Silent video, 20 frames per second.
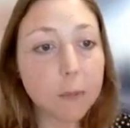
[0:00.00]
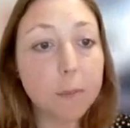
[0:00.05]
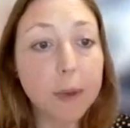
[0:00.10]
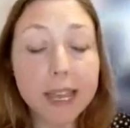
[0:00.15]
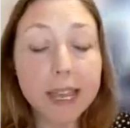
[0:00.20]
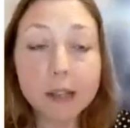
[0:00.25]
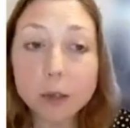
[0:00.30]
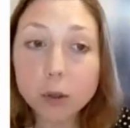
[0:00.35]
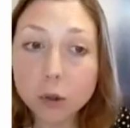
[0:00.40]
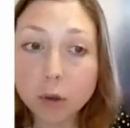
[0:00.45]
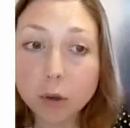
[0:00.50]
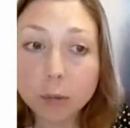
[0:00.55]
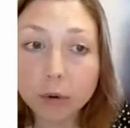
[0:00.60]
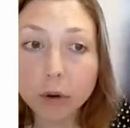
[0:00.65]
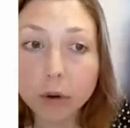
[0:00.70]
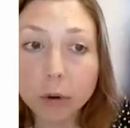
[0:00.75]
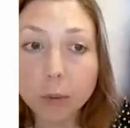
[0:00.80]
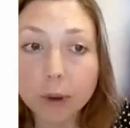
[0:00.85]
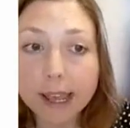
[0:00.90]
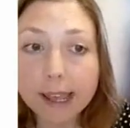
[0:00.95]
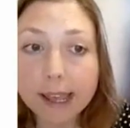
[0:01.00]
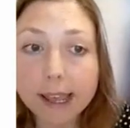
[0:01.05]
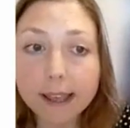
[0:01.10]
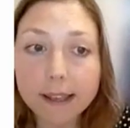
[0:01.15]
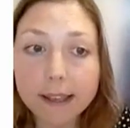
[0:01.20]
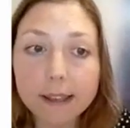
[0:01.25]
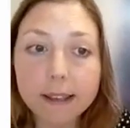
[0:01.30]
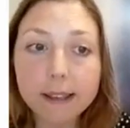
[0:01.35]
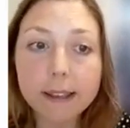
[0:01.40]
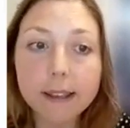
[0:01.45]
So being trauma
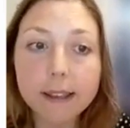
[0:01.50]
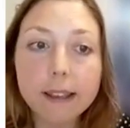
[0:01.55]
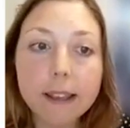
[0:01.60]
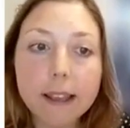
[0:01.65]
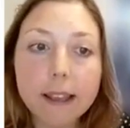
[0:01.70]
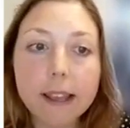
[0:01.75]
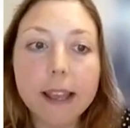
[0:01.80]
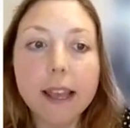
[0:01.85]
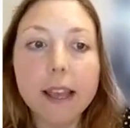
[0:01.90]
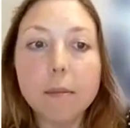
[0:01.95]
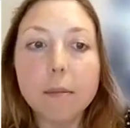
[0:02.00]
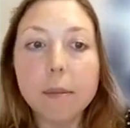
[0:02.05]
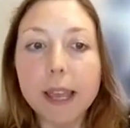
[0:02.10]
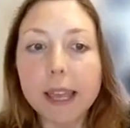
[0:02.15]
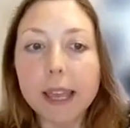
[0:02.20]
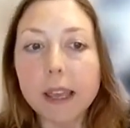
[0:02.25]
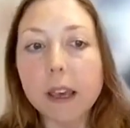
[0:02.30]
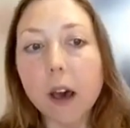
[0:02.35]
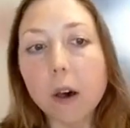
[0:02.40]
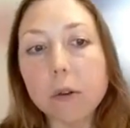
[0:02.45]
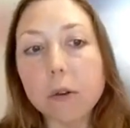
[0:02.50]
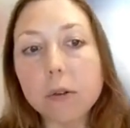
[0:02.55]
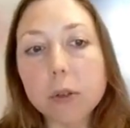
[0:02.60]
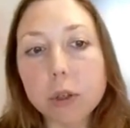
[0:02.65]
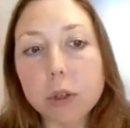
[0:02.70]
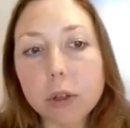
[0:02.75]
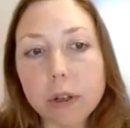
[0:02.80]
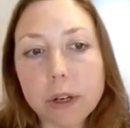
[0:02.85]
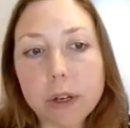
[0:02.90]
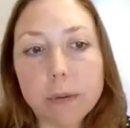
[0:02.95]
aware, being
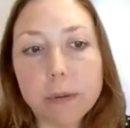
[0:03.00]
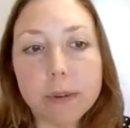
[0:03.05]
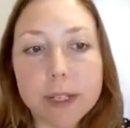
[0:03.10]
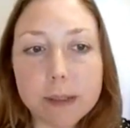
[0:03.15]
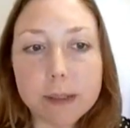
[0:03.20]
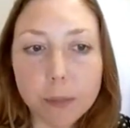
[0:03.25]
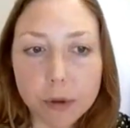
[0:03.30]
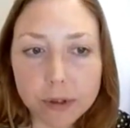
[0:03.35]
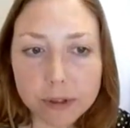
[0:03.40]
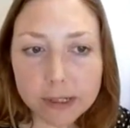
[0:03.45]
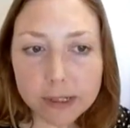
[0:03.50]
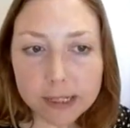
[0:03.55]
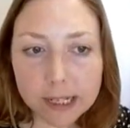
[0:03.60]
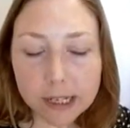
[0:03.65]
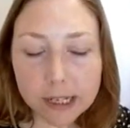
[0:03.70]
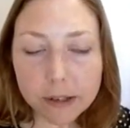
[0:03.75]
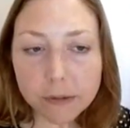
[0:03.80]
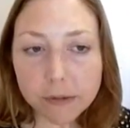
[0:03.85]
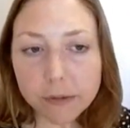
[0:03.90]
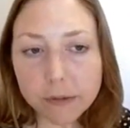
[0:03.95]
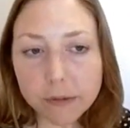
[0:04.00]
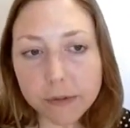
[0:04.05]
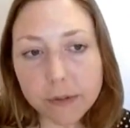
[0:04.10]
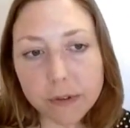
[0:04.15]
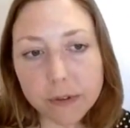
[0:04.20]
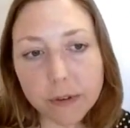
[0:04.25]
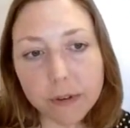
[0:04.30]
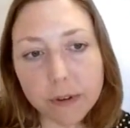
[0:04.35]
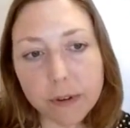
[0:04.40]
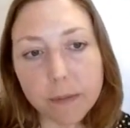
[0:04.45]
culturally responsive,
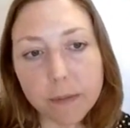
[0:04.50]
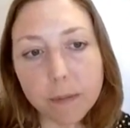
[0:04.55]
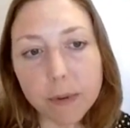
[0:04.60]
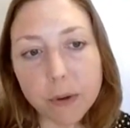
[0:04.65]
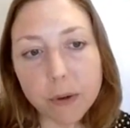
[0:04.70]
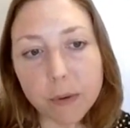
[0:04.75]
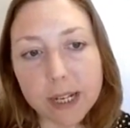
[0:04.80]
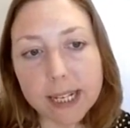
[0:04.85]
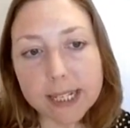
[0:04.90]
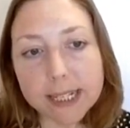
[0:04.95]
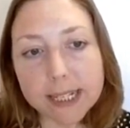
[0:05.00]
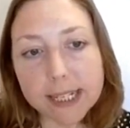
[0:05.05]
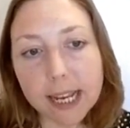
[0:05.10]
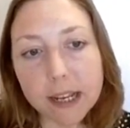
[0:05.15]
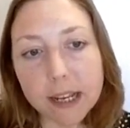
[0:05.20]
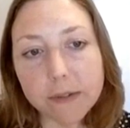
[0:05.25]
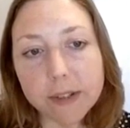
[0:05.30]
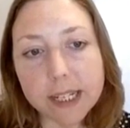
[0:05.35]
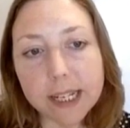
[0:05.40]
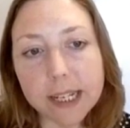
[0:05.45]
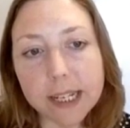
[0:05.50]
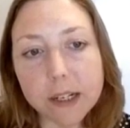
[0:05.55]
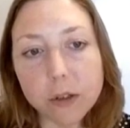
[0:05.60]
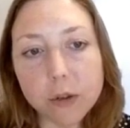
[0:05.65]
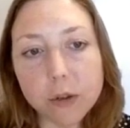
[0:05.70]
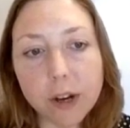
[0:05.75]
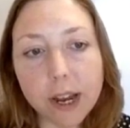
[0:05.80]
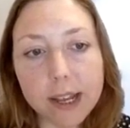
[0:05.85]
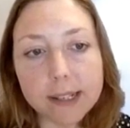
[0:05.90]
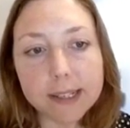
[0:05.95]
building safety
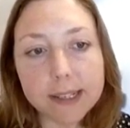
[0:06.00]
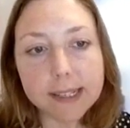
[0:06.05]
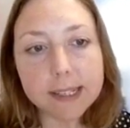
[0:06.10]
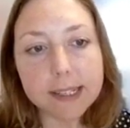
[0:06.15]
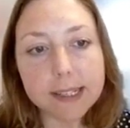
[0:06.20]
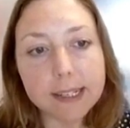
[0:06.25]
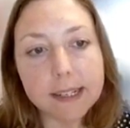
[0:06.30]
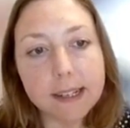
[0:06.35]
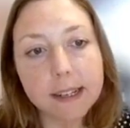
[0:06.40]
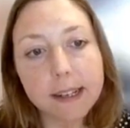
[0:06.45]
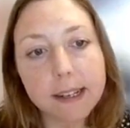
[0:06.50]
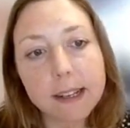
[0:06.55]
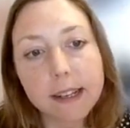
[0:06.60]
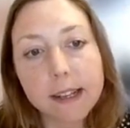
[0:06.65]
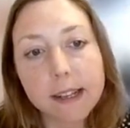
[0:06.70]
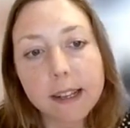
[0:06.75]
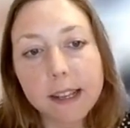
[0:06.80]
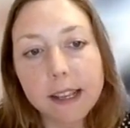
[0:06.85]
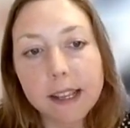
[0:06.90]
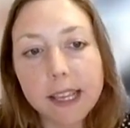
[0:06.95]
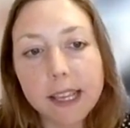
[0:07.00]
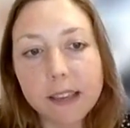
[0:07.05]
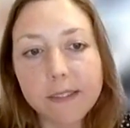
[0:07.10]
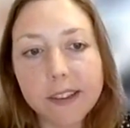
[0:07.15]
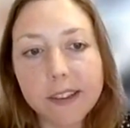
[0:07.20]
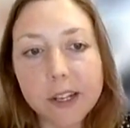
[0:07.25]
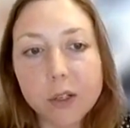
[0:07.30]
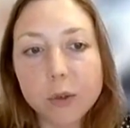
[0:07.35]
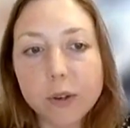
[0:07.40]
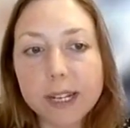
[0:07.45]
and trust,
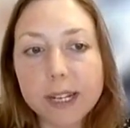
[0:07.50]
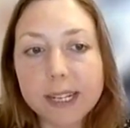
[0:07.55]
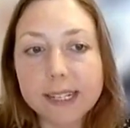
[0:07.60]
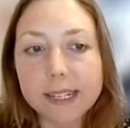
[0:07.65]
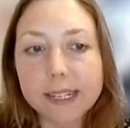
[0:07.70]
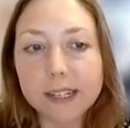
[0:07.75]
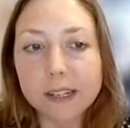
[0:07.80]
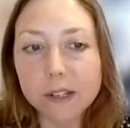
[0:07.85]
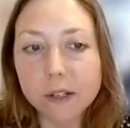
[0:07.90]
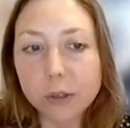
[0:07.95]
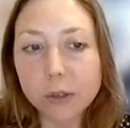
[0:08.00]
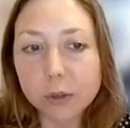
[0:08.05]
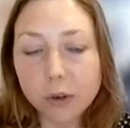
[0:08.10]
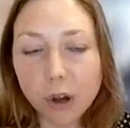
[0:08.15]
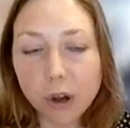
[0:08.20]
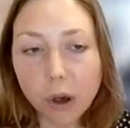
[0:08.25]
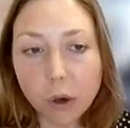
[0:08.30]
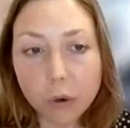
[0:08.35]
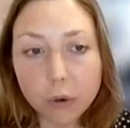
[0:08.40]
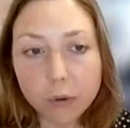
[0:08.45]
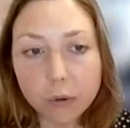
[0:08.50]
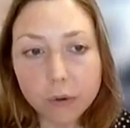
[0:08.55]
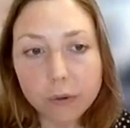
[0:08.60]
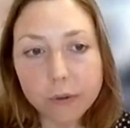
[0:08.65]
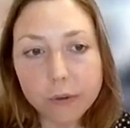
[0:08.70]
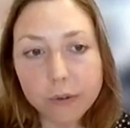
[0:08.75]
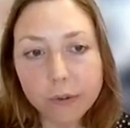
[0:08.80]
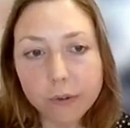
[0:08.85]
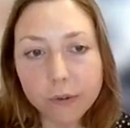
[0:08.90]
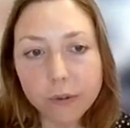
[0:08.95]
giving choice and
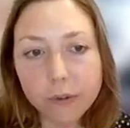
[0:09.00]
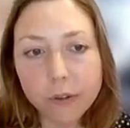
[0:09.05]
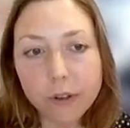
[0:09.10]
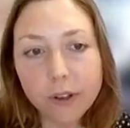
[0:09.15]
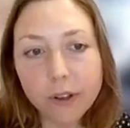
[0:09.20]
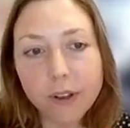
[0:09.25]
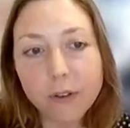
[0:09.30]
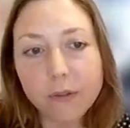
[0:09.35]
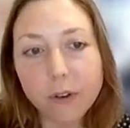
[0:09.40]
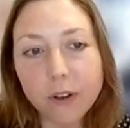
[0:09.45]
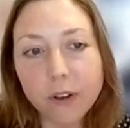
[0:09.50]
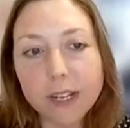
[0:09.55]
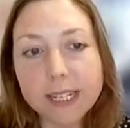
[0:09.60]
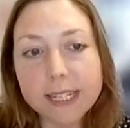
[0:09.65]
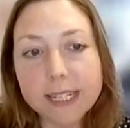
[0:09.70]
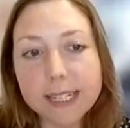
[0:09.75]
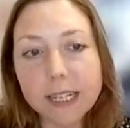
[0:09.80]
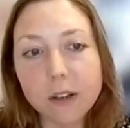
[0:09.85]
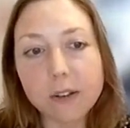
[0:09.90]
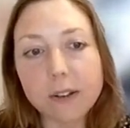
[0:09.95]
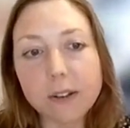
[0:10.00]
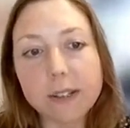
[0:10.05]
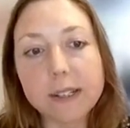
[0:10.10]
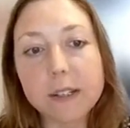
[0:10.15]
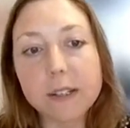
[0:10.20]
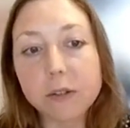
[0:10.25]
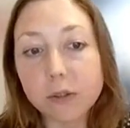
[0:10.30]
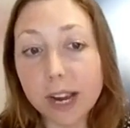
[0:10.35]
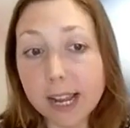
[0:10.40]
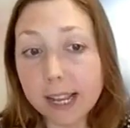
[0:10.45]
control, focusing on
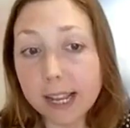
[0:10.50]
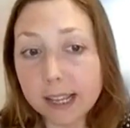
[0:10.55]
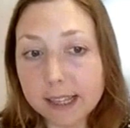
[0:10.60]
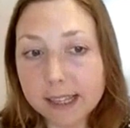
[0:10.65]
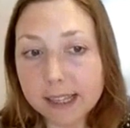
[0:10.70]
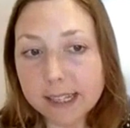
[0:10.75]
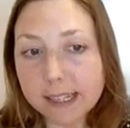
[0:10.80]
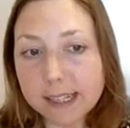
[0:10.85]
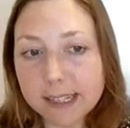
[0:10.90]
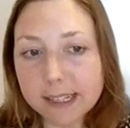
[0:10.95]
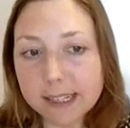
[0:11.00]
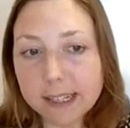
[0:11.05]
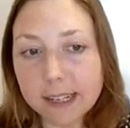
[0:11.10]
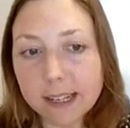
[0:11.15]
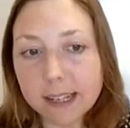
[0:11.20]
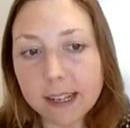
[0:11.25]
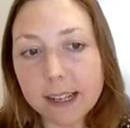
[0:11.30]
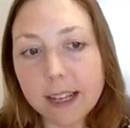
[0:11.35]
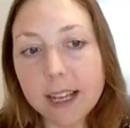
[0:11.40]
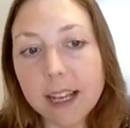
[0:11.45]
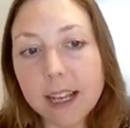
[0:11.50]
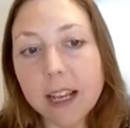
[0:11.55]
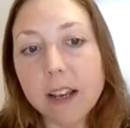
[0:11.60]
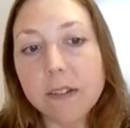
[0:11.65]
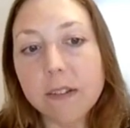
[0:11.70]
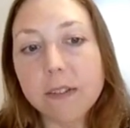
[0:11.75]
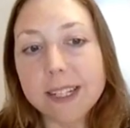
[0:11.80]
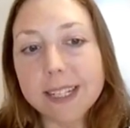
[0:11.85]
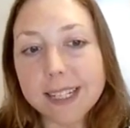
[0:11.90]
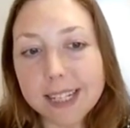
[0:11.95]
strengths,
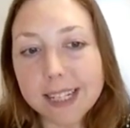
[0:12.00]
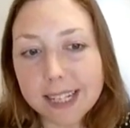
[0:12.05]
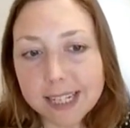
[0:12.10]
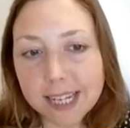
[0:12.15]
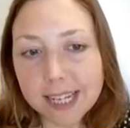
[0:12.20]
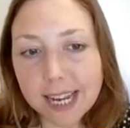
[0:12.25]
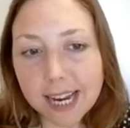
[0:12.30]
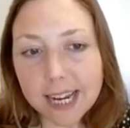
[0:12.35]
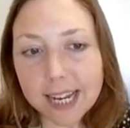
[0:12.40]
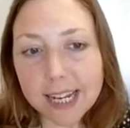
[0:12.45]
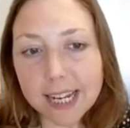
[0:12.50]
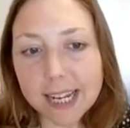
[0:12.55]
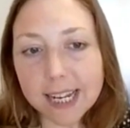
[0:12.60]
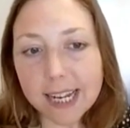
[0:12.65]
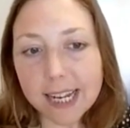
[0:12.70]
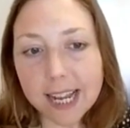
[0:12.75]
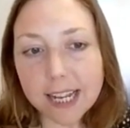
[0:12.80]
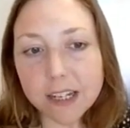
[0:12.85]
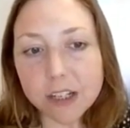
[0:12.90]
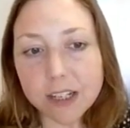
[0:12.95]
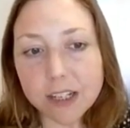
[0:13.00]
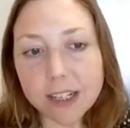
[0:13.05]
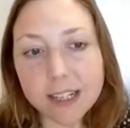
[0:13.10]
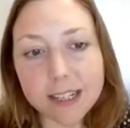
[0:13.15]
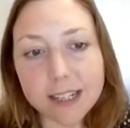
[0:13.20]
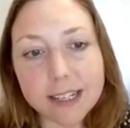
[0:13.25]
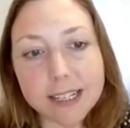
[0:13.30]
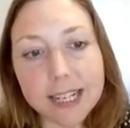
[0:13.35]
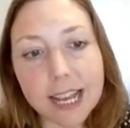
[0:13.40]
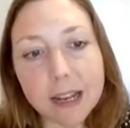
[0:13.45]
facilitating
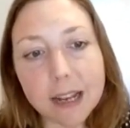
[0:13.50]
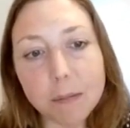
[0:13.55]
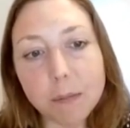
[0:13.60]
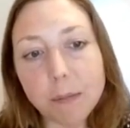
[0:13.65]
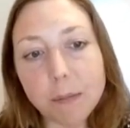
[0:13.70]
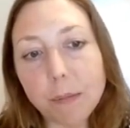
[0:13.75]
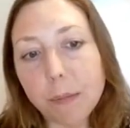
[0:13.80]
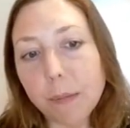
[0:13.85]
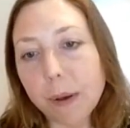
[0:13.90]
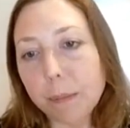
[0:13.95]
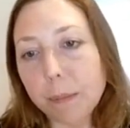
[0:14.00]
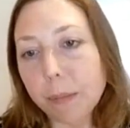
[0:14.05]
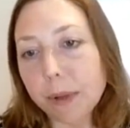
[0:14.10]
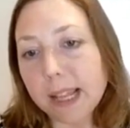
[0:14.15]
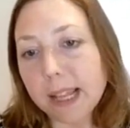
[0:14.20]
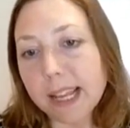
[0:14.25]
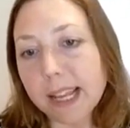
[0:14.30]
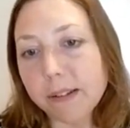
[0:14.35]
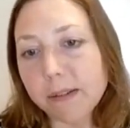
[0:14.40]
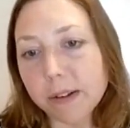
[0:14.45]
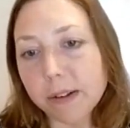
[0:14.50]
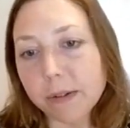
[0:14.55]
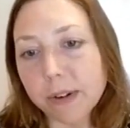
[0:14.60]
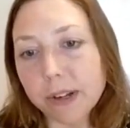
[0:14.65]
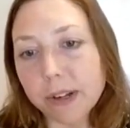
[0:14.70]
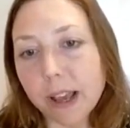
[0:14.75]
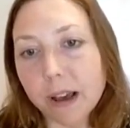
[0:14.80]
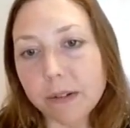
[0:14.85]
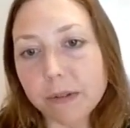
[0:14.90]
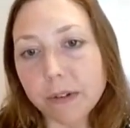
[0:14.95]
connections, and believe in
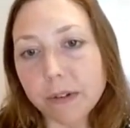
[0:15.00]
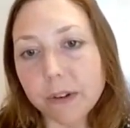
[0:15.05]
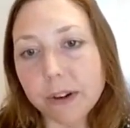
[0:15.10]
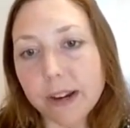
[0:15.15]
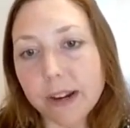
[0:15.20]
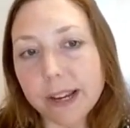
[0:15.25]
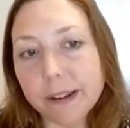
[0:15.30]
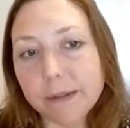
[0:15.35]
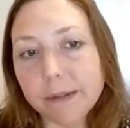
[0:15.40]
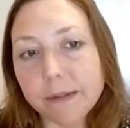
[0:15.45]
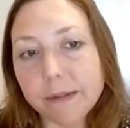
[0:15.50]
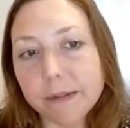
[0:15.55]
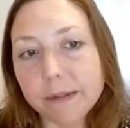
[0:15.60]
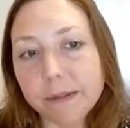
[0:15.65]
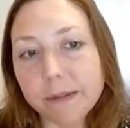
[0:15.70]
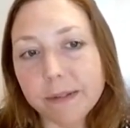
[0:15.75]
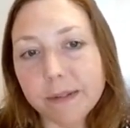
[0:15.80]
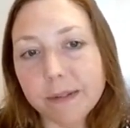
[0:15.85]
recovery.